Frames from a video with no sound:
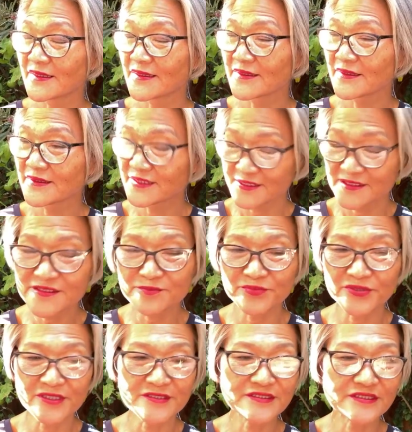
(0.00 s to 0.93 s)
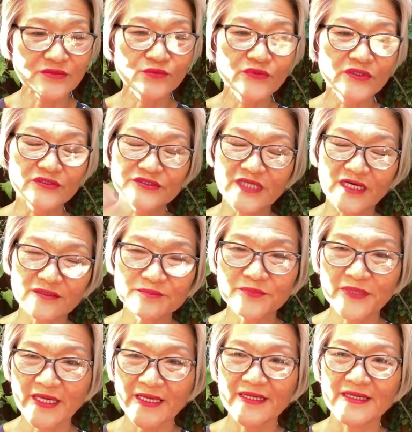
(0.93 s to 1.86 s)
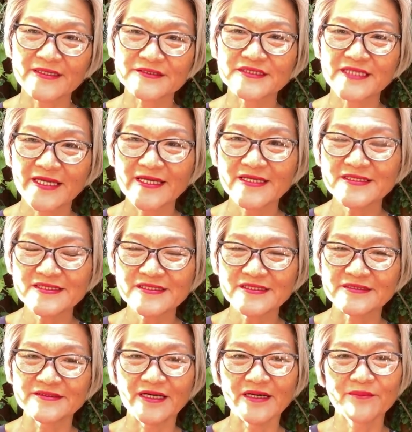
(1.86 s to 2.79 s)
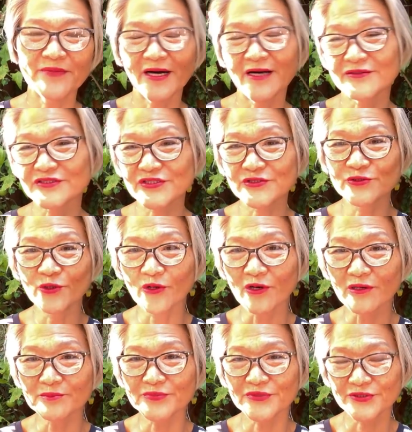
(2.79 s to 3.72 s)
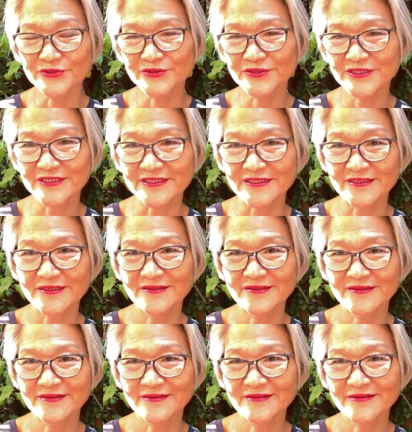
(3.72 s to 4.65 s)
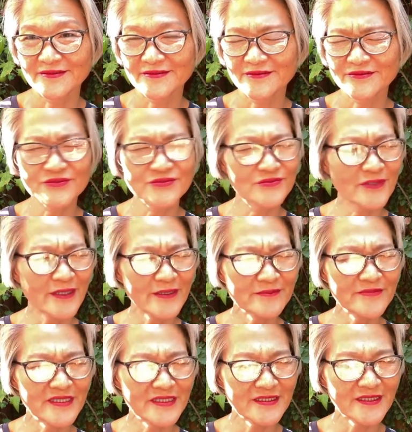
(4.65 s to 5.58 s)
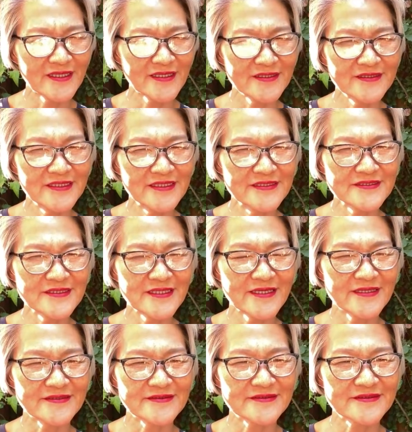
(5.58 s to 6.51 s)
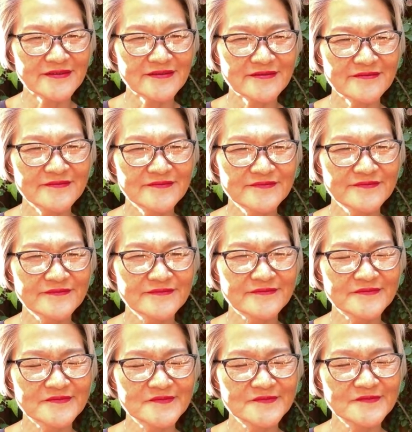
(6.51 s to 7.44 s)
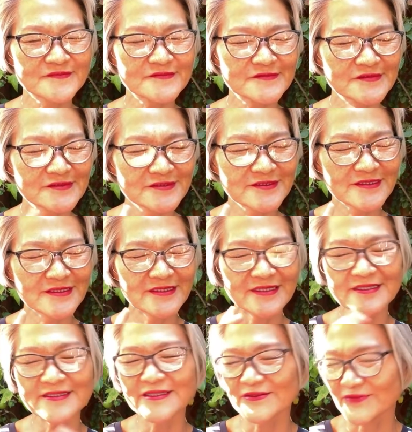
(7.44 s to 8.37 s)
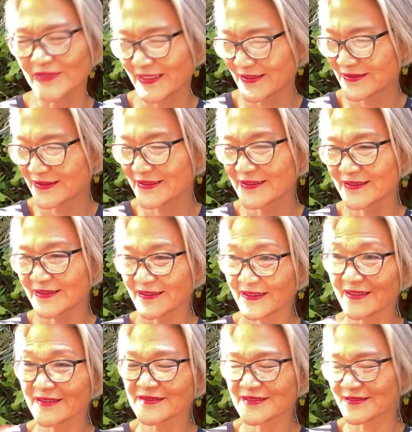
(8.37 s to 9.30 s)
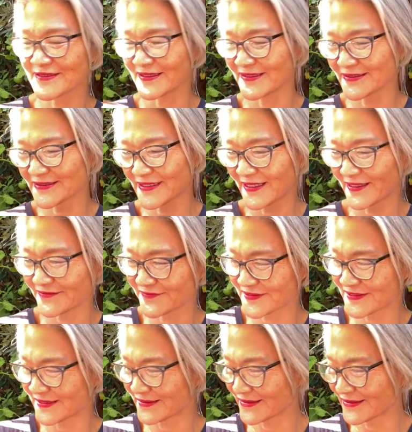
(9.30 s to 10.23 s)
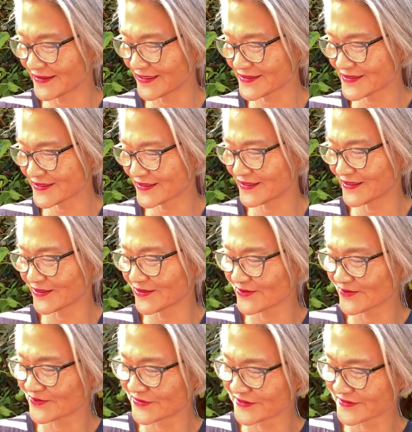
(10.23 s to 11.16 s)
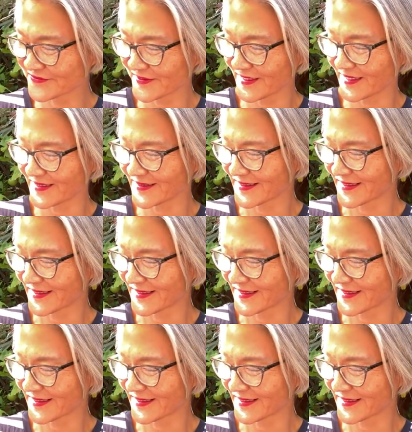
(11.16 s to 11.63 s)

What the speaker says: This person will not pay attention about your beauty. Do I make any sense? Anyway, it's a tough thing. Let's go move on.